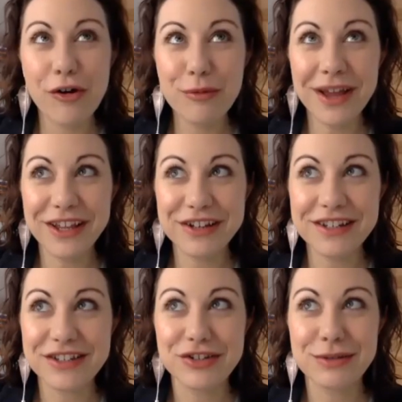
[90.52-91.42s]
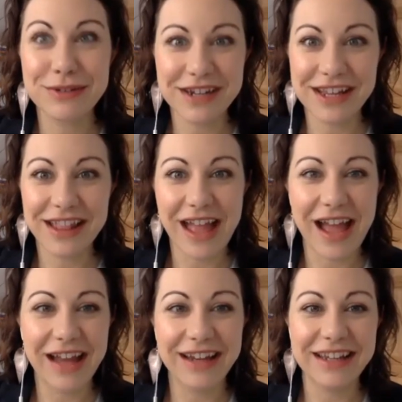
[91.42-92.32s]
oh my goodness, just reading
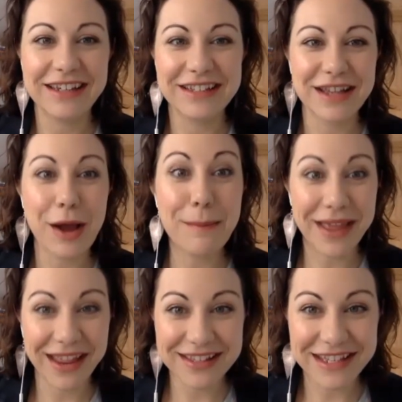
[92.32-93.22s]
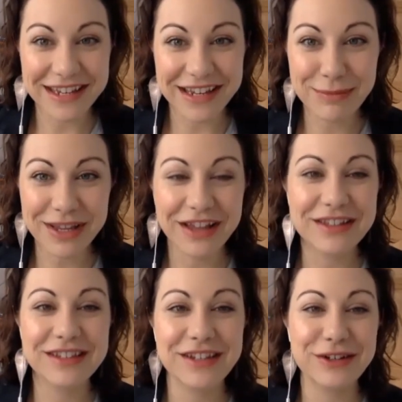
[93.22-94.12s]
that is amazing
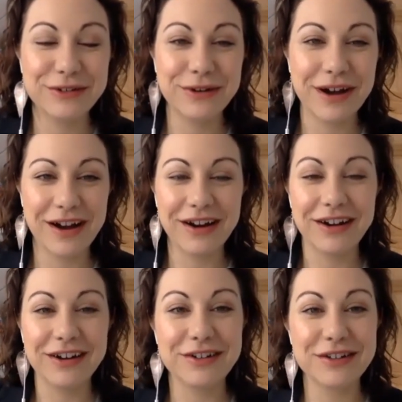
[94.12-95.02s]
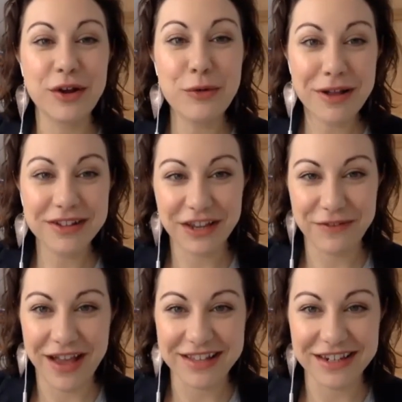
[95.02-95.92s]
because you are so
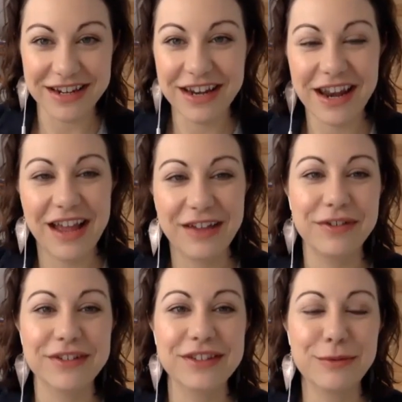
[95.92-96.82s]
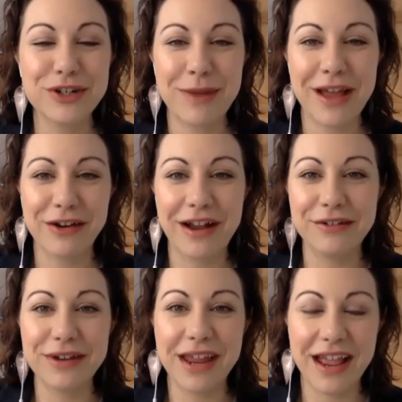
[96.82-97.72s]
multifaceted and have so much
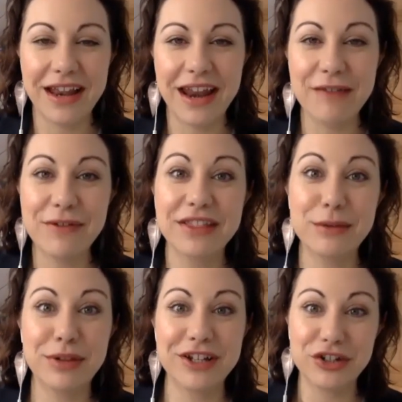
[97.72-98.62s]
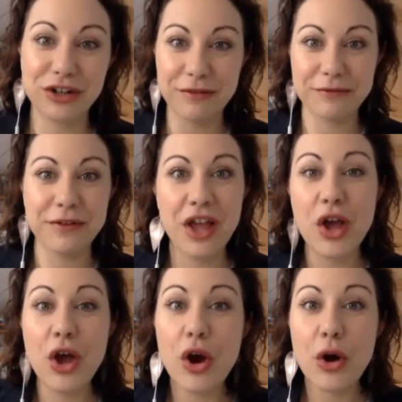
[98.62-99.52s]
background. And I've had the pleasure of
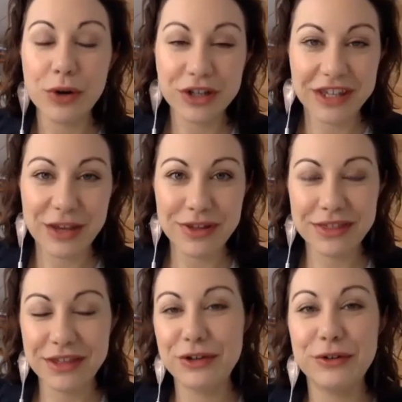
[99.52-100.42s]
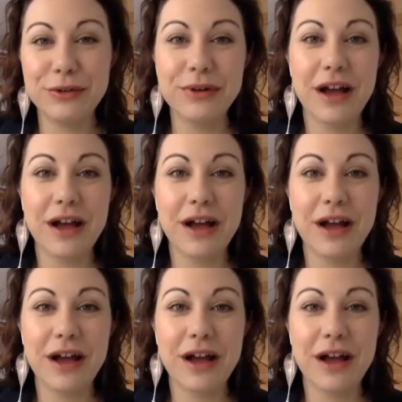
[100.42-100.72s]
working with you.